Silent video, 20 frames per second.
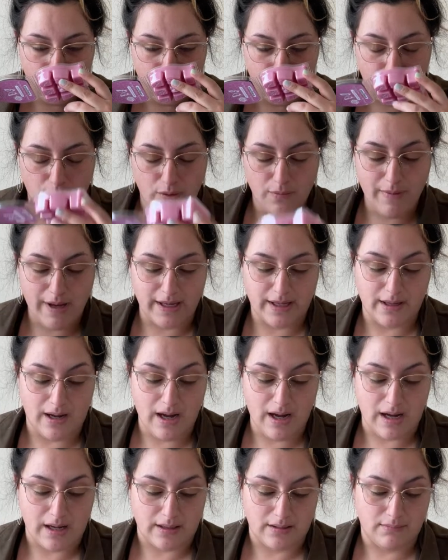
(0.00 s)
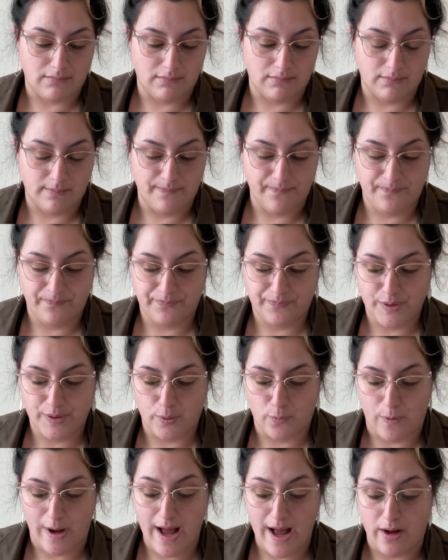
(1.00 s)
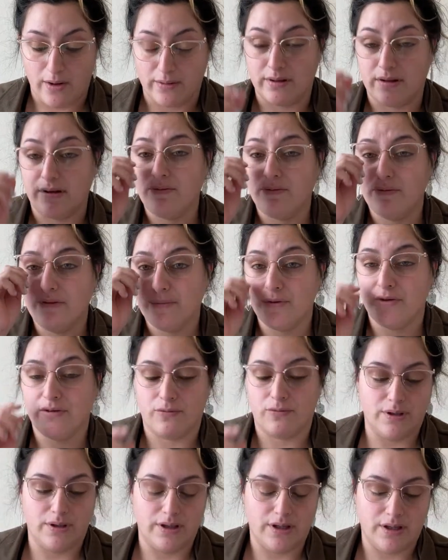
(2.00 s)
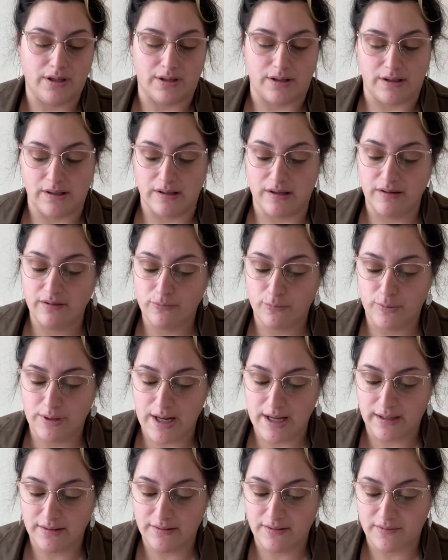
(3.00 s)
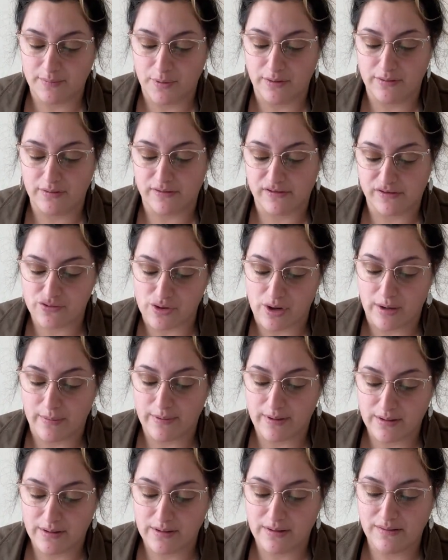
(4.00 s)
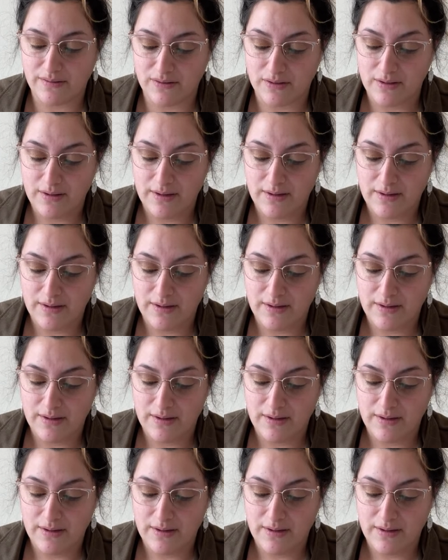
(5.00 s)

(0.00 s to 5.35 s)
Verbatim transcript: Oh my God. Wow, this one smells really good. This one I can smell the strawberries